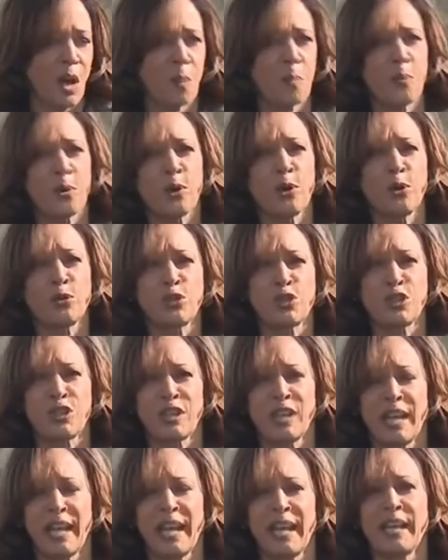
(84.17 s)

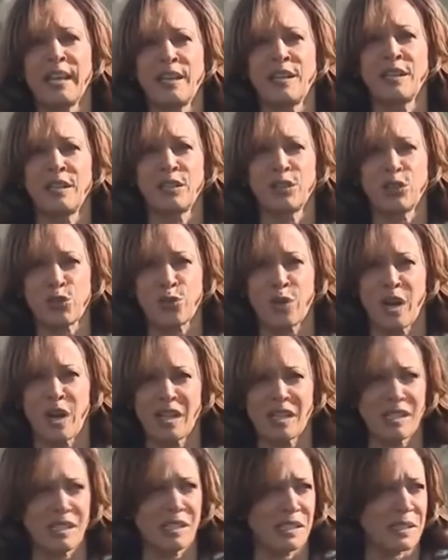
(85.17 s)
approach aid
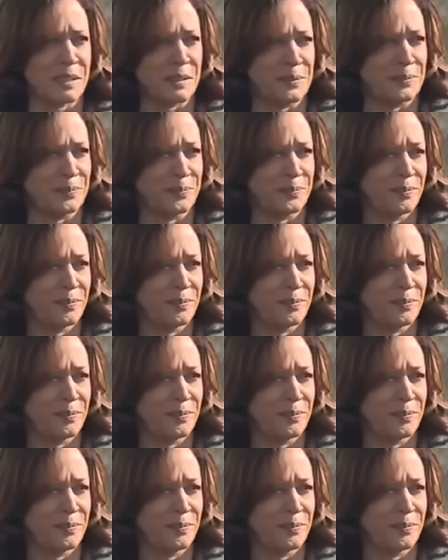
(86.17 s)
trucks,